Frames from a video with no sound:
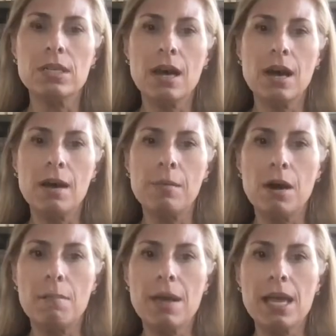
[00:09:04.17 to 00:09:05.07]

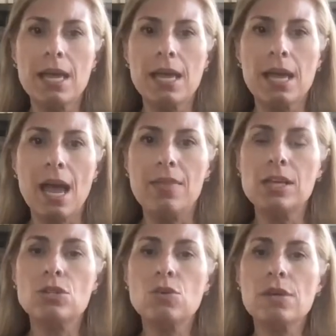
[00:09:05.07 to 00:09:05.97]
are making, and they
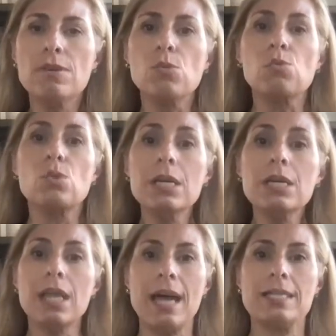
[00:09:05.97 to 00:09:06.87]
don't even
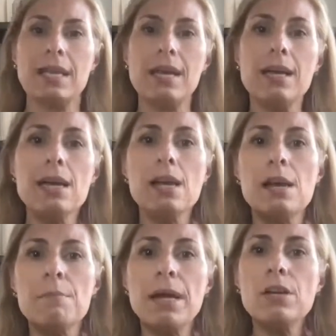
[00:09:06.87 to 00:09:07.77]
realize it.
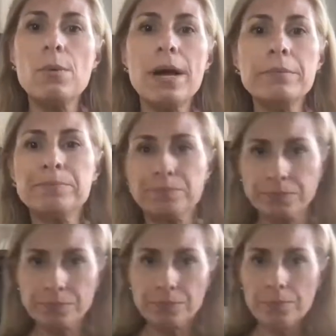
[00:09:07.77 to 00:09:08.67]
But you know what?
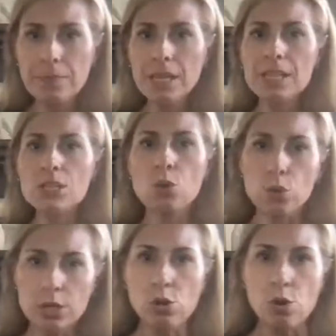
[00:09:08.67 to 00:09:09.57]
It's
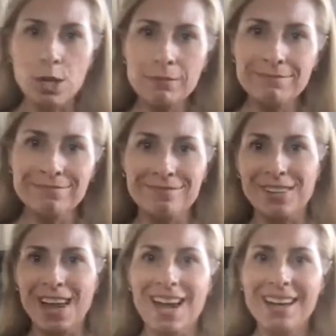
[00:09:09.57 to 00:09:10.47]
totally normal,
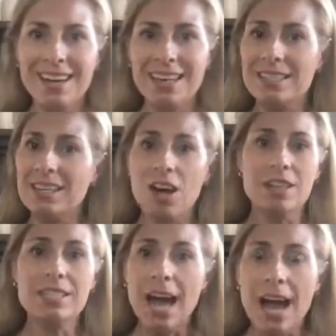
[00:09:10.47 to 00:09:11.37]
okay? I see it all
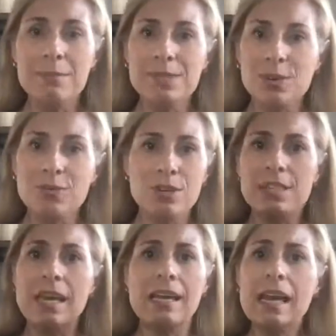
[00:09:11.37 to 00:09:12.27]
the time. So if you're
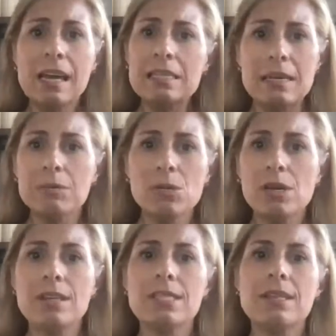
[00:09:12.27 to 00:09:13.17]
saying, yes, I'm doing
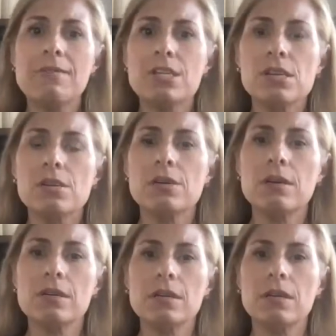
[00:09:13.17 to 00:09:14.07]
all this stuff
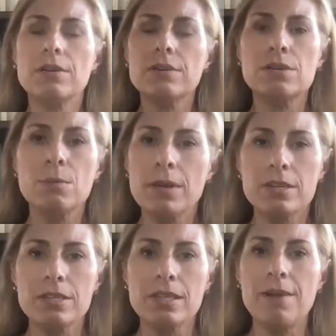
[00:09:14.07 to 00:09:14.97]
too, don't beat
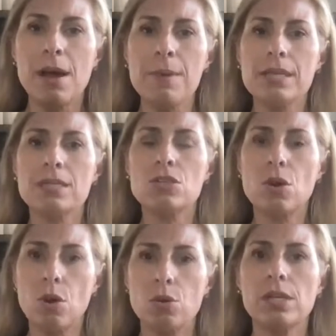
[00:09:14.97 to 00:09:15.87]
yourself up. It's
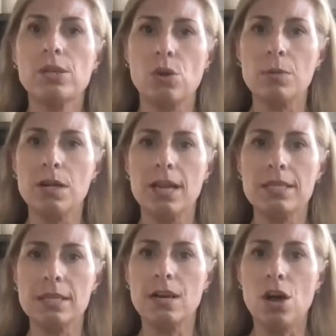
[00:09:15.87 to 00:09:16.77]
totally normal. I
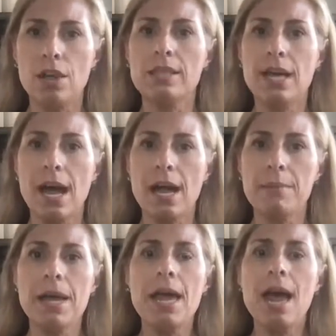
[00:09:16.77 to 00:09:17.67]
see it all the
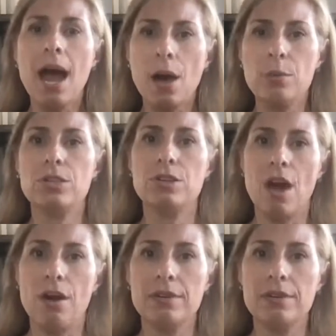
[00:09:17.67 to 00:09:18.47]
time. How would you know?